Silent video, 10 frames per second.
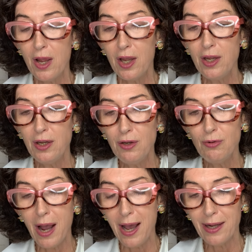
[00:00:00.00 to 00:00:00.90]

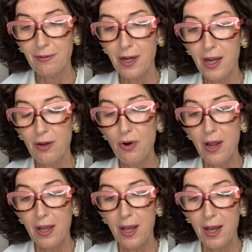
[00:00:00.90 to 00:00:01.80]
who I don't know
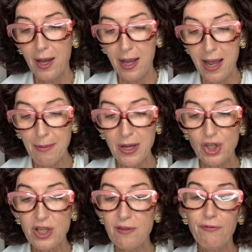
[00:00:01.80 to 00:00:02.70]
how much
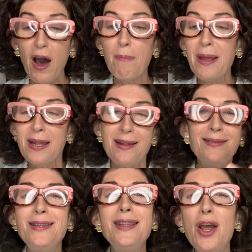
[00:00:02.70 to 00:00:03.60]
she's involved, but
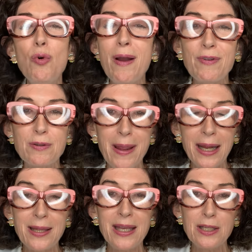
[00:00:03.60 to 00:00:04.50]
whoever's
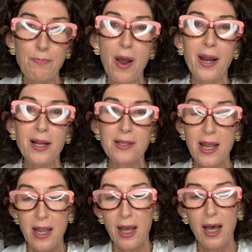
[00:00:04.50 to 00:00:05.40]
making these products,
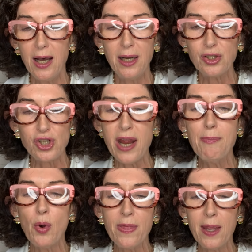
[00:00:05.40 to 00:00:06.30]

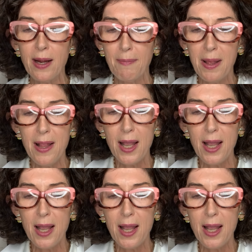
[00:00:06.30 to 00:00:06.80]
shame on them.